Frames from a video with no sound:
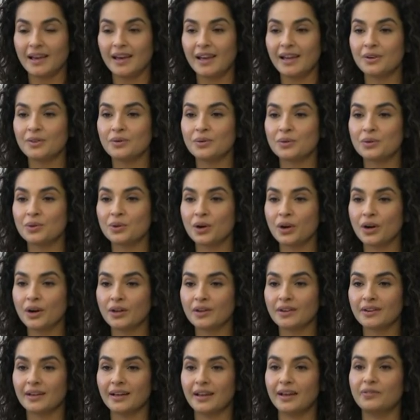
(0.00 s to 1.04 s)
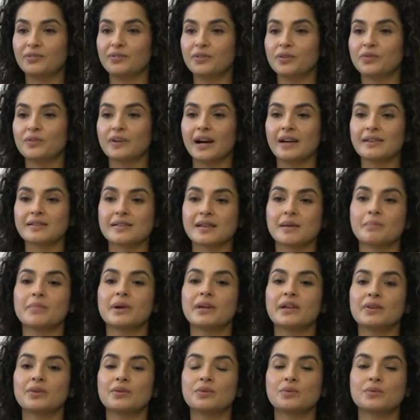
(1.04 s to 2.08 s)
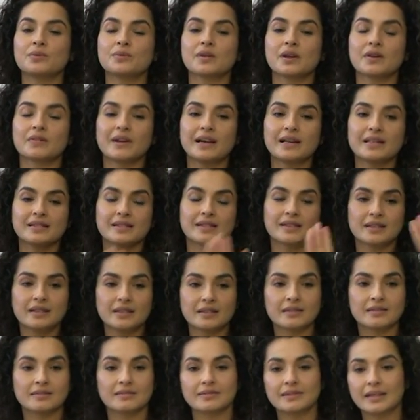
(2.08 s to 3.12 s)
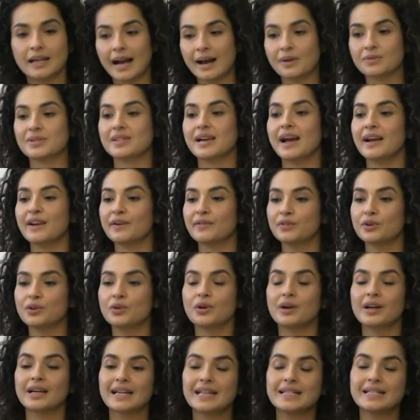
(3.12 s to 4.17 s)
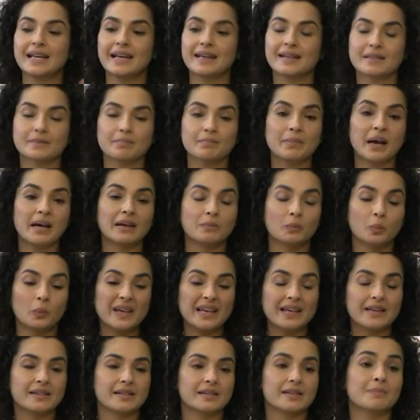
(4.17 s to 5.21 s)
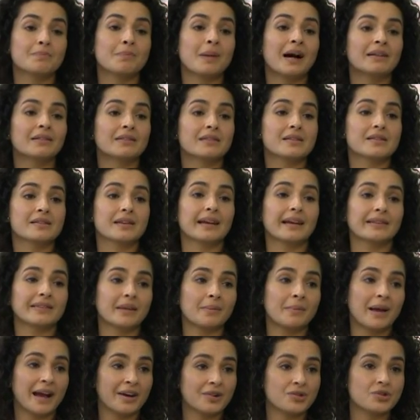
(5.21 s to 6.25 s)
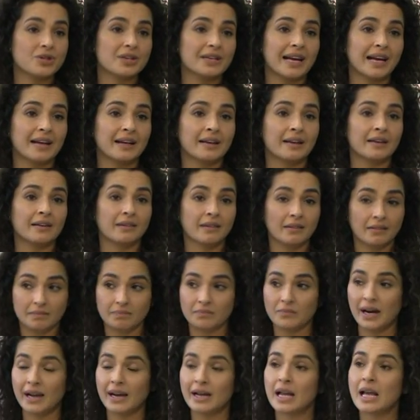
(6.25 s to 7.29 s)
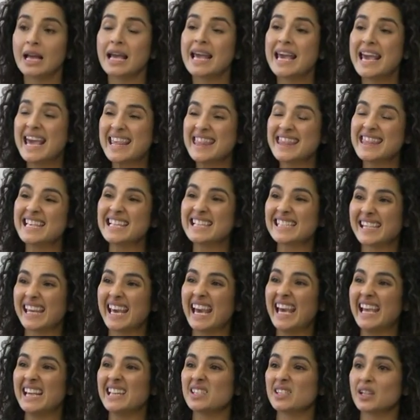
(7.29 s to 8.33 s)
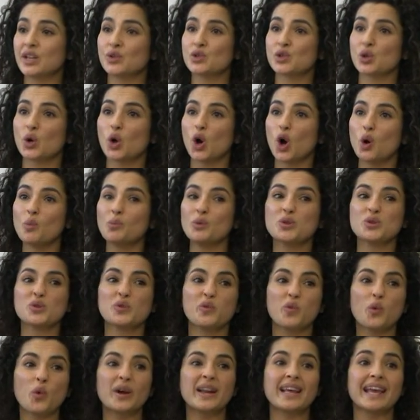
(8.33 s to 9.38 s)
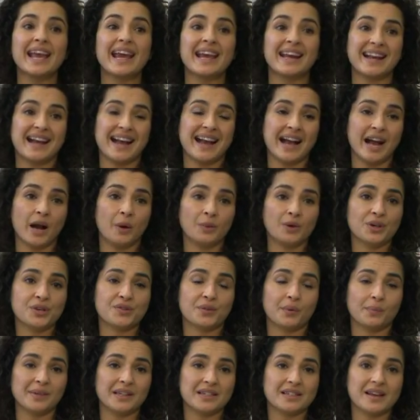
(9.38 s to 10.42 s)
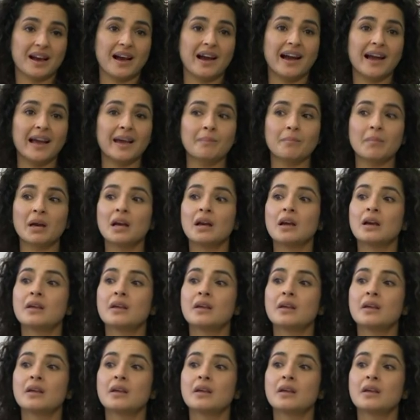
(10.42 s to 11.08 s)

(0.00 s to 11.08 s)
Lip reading: in New York, if you've got somebody who's arrested and outside of New York, it takes weeks to months to get them extradited, right? In this case, it took almost 48 hours from the time